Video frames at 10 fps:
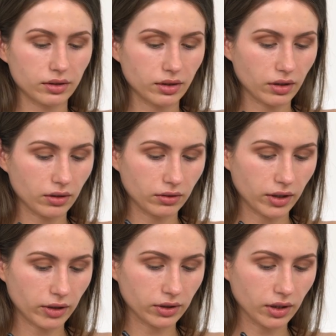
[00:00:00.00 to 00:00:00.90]
So
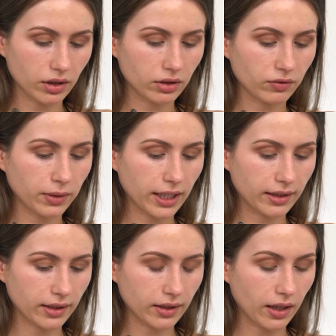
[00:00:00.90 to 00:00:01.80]
there was a lot of
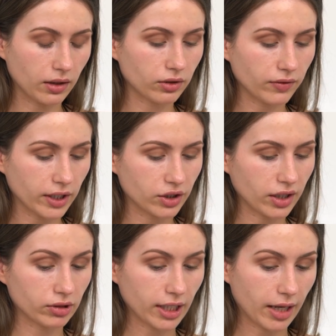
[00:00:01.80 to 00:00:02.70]
blending, a lot of
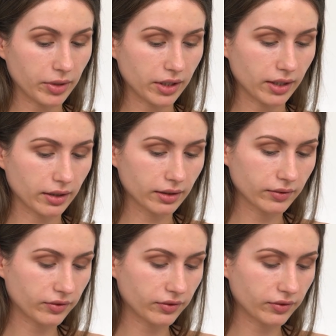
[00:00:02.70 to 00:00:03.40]
eyeshadows happening,